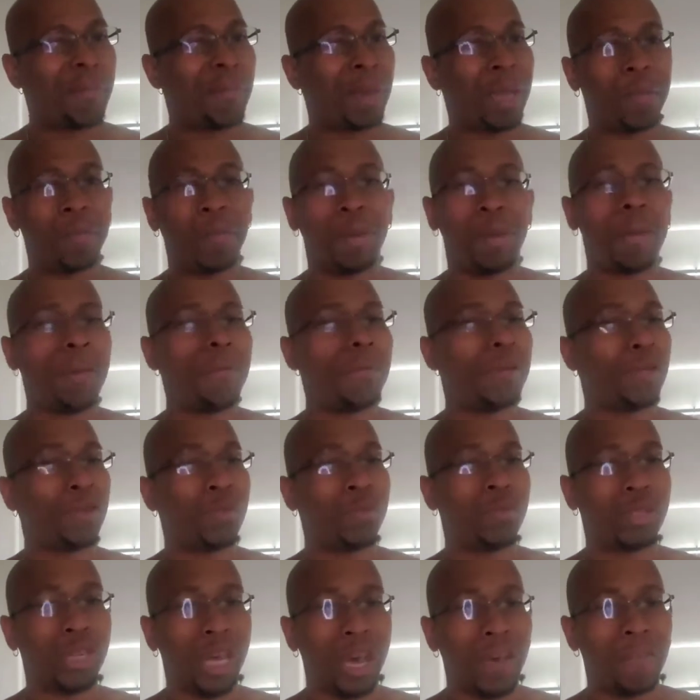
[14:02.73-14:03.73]
I maybe
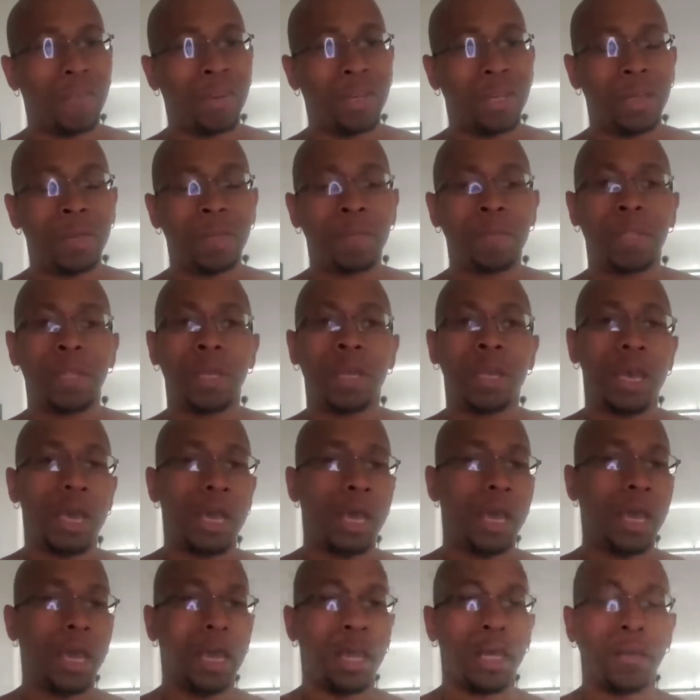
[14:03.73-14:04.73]
270,
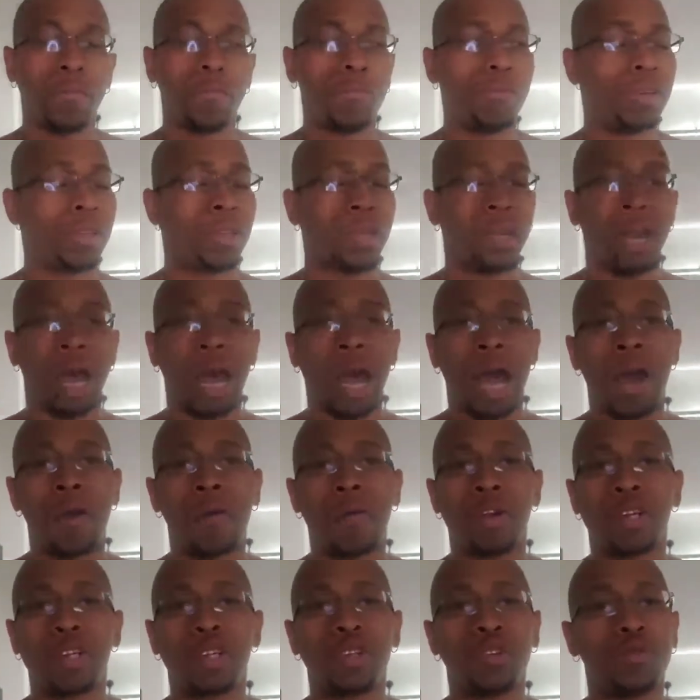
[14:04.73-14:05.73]
and within an
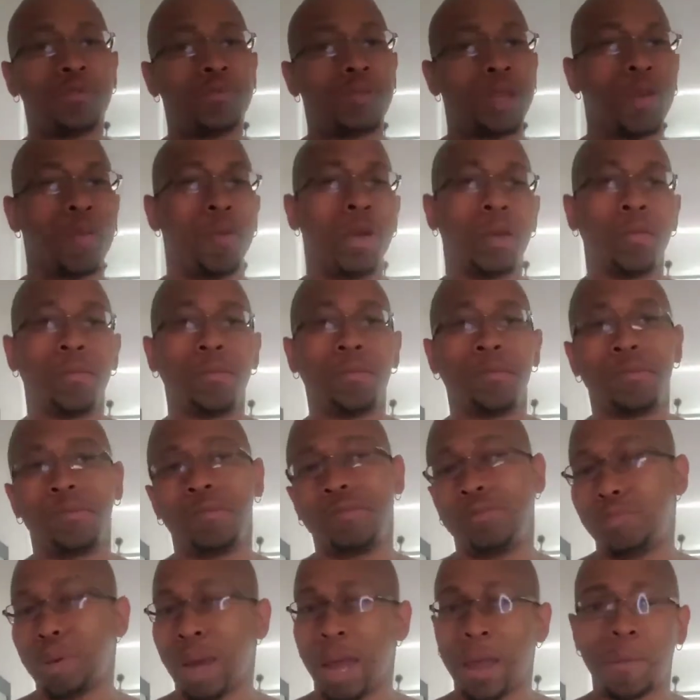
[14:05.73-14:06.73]
hour or two, it went
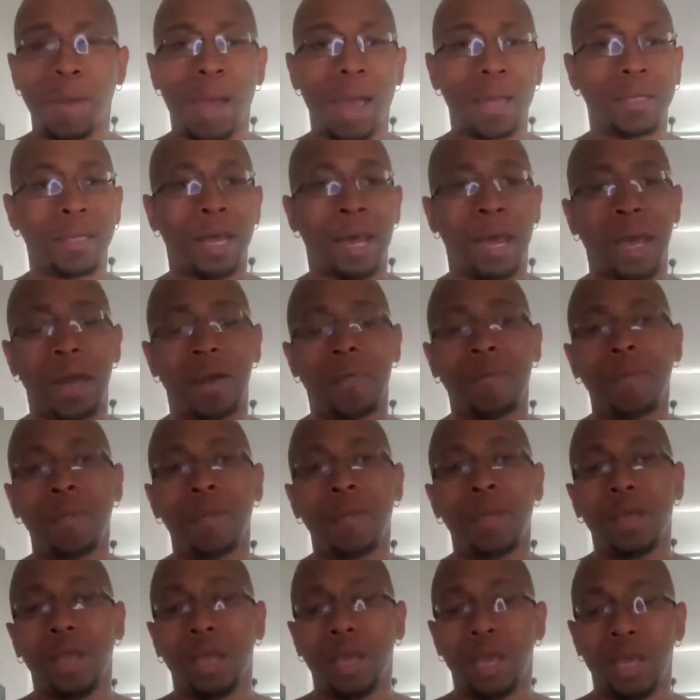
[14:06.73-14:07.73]
right back down.
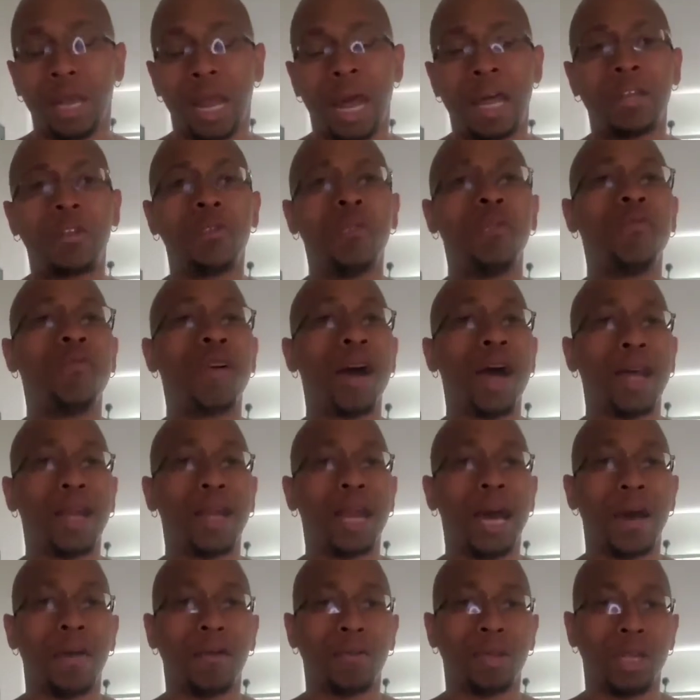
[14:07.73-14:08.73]
And I do
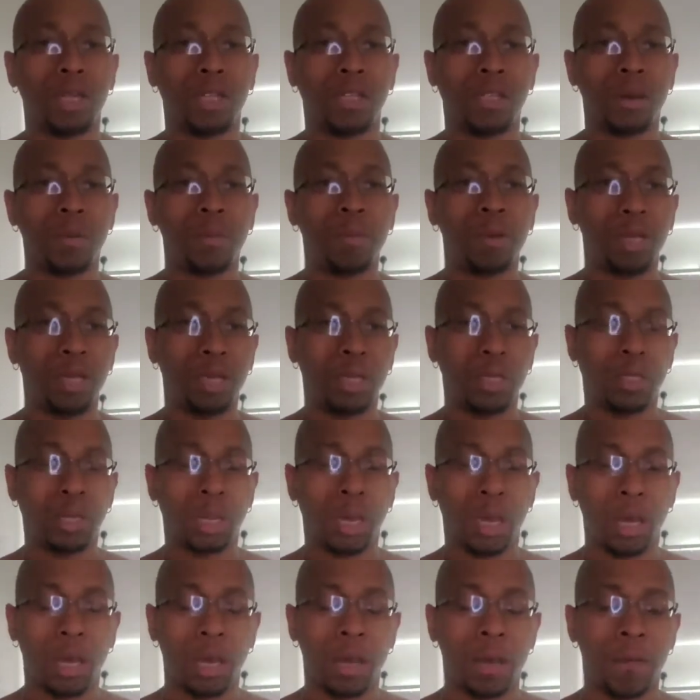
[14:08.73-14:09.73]
find out that some of these
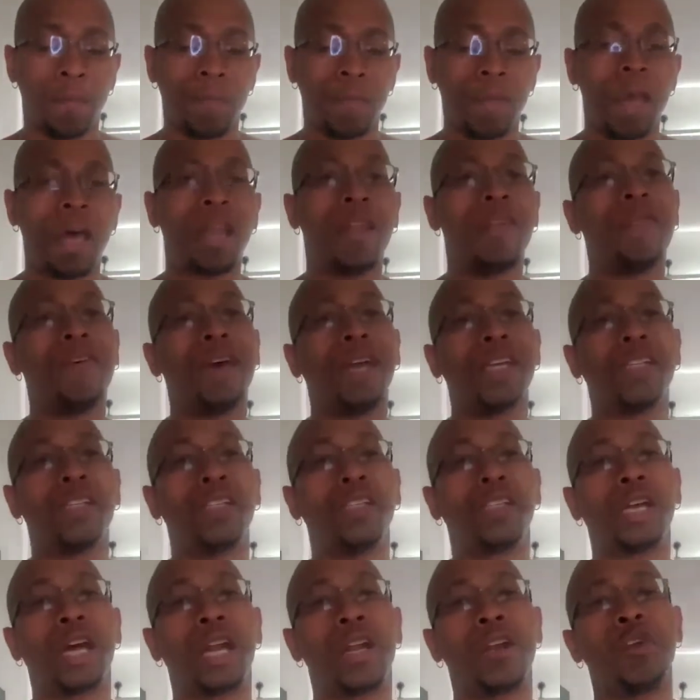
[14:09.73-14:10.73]

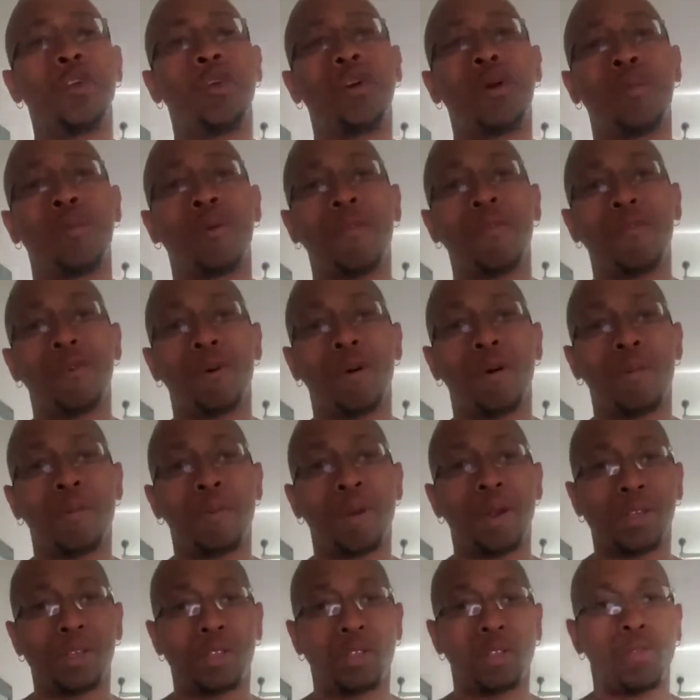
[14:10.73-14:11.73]
elevations are normal for a
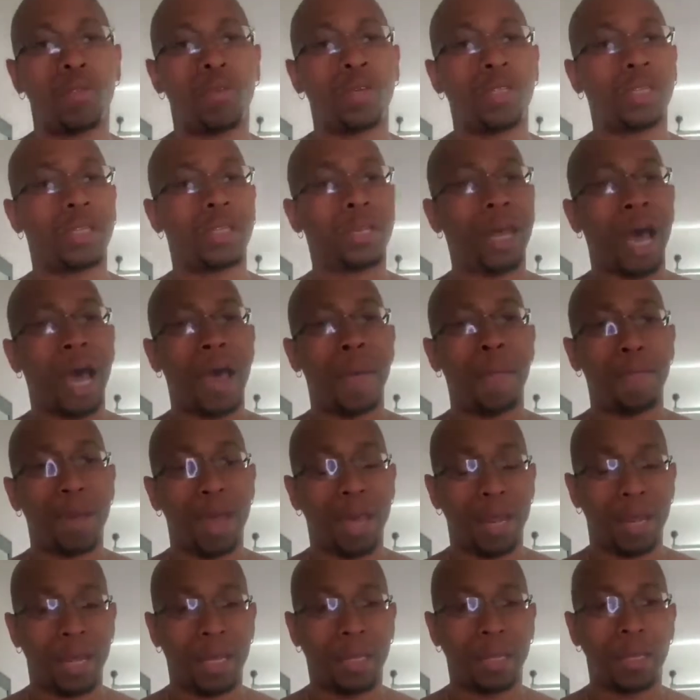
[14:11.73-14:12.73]
person who is a
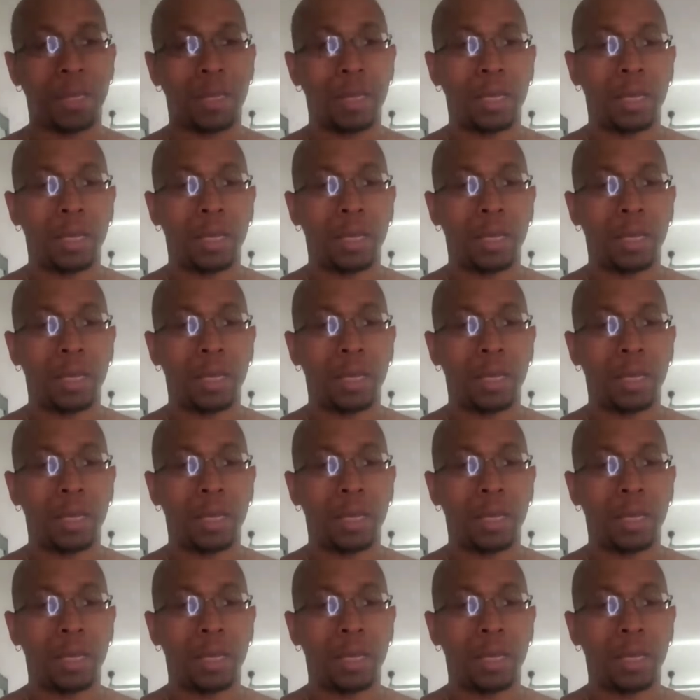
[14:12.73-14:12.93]
diabetic.